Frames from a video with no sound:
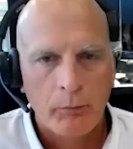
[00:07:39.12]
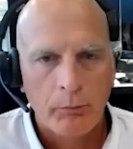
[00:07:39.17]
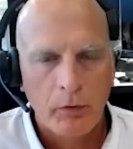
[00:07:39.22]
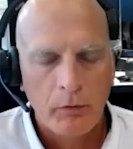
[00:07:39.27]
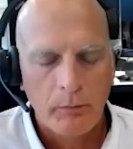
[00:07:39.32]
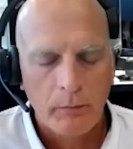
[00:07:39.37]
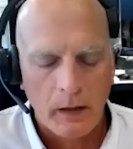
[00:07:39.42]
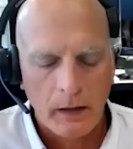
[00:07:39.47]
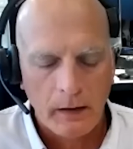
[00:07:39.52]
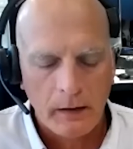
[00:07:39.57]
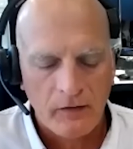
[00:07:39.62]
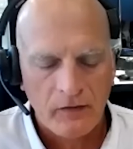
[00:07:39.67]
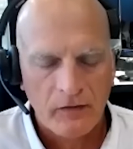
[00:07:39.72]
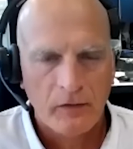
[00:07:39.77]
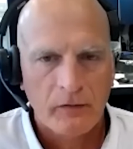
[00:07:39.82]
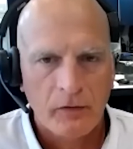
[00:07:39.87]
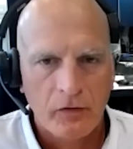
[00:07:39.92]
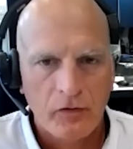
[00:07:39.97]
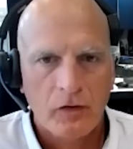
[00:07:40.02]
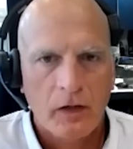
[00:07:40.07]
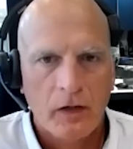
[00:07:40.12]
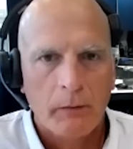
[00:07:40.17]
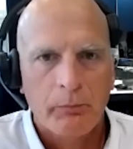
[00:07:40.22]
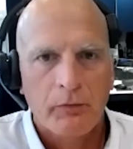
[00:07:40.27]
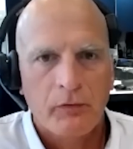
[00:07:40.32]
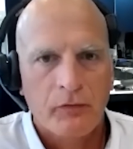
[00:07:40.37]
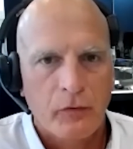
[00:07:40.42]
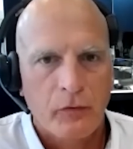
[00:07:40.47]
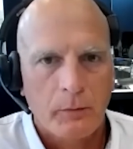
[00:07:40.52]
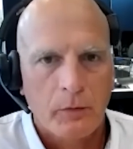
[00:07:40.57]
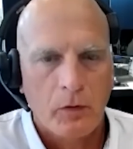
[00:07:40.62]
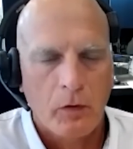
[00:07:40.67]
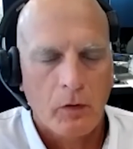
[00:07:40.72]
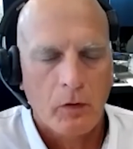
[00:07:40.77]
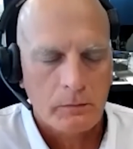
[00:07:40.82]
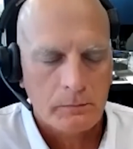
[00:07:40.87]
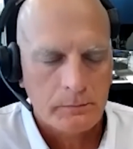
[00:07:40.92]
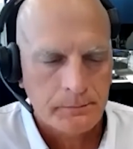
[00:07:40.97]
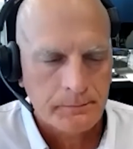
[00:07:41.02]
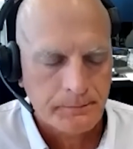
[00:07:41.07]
bull market, silver should outperform gold.